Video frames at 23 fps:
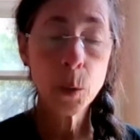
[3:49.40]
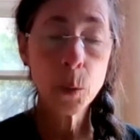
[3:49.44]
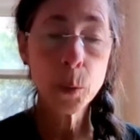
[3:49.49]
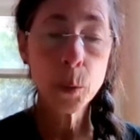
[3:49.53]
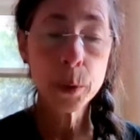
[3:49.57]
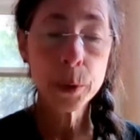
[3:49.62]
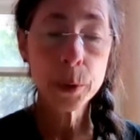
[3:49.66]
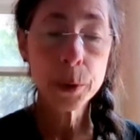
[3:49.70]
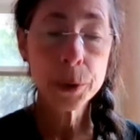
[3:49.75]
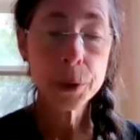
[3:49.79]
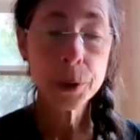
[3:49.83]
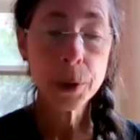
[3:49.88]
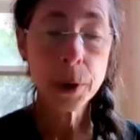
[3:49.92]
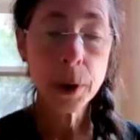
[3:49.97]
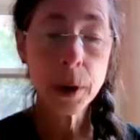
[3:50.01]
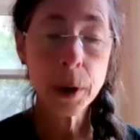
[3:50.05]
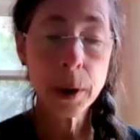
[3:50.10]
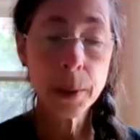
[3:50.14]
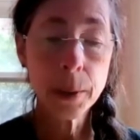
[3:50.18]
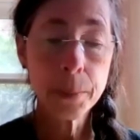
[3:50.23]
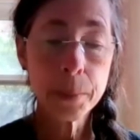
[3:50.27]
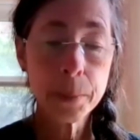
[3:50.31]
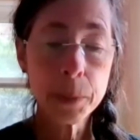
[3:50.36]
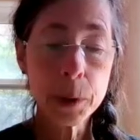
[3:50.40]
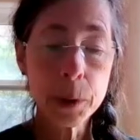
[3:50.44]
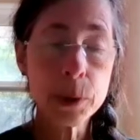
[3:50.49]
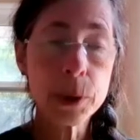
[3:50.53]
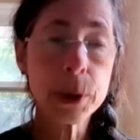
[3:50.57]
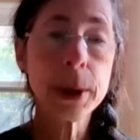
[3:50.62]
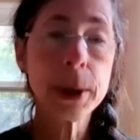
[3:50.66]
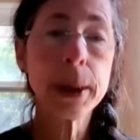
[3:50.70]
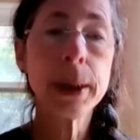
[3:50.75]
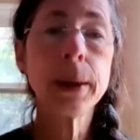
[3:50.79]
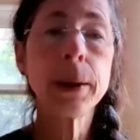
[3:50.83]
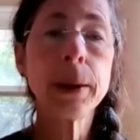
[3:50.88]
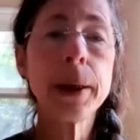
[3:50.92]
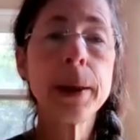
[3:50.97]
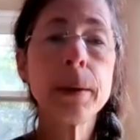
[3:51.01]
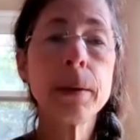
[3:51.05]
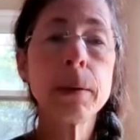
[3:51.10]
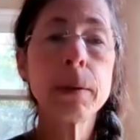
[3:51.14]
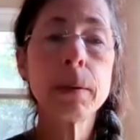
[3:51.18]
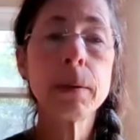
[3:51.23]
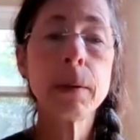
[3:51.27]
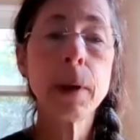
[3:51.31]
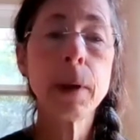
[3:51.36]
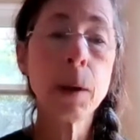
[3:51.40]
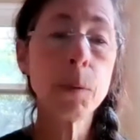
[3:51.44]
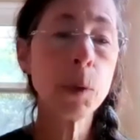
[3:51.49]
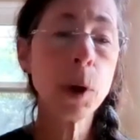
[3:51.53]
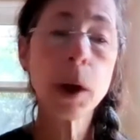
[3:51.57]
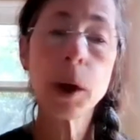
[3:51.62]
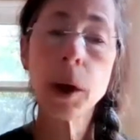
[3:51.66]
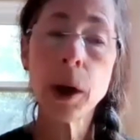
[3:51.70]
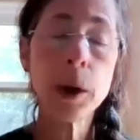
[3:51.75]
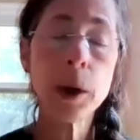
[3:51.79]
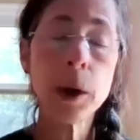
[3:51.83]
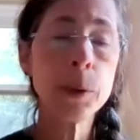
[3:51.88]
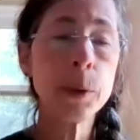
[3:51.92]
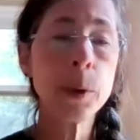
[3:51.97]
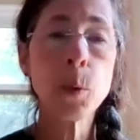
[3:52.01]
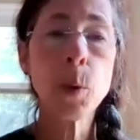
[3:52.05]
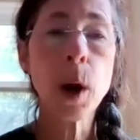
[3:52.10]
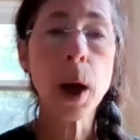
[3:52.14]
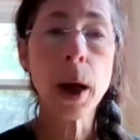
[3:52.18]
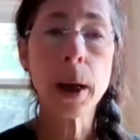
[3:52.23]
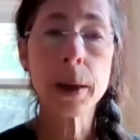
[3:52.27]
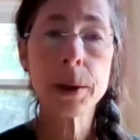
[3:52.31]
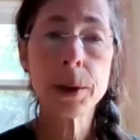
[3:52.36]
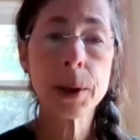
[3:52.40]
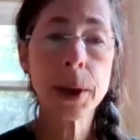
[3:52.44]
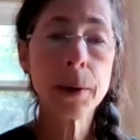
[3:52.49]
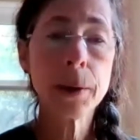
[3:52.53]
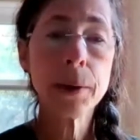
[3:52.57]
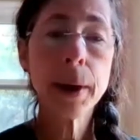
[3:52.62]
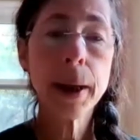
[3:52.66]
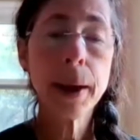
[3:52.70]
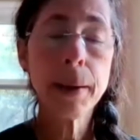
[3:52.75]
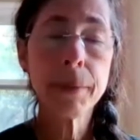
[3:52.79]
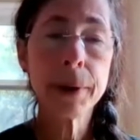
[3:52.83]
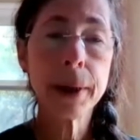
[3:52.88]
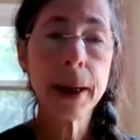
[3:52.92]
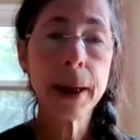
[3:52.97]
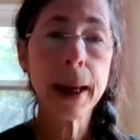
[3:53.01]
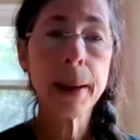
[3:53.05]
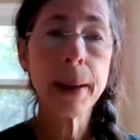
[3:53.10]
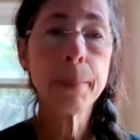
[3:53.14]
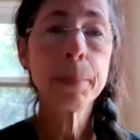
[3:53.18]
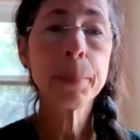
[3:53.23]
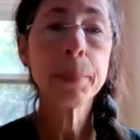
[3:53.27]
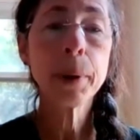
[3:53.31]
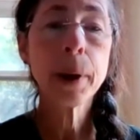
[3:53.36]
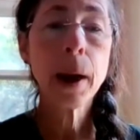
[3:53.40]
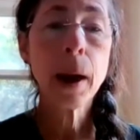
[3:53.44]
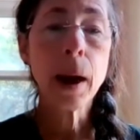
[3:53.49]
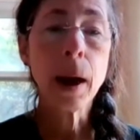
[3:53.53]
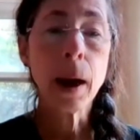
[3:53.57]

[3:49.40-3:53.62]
were New Zealand. I run 100 watts. I don't have an amp.